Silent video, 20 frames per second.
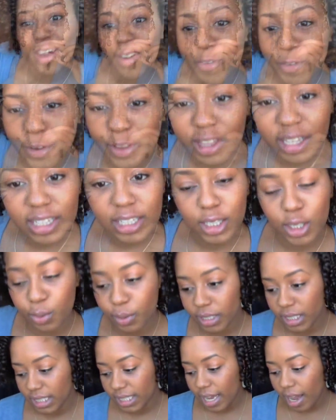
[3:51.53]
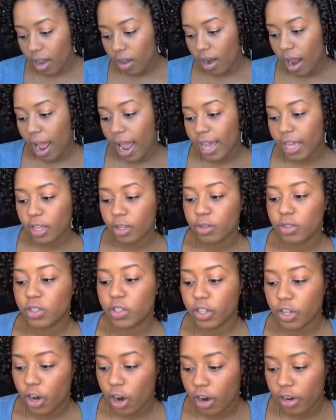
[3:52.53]
for this twist out, I used
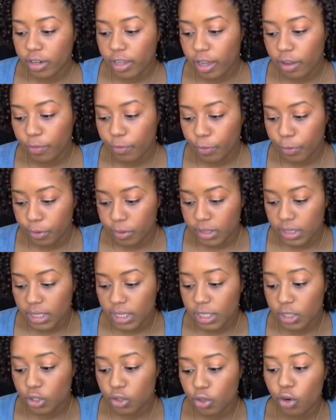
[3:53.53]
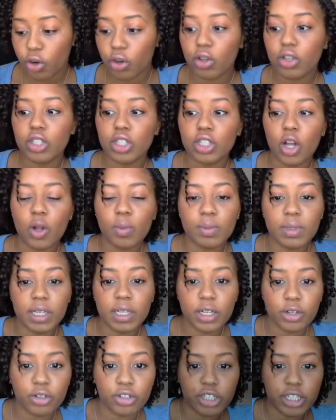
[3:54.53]
the Garnier Fructis Curl
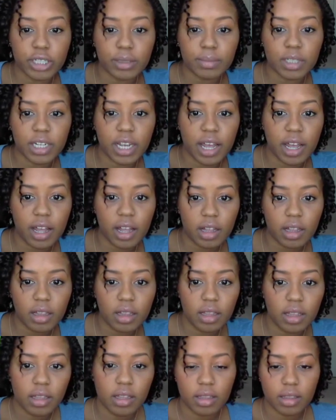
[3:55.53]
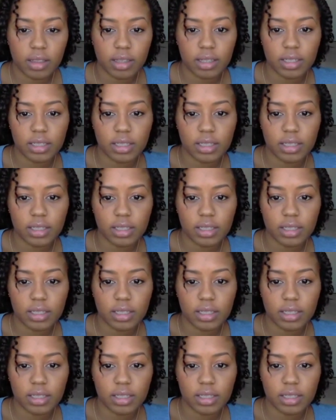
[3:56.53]
Sculpting Cream Gel. This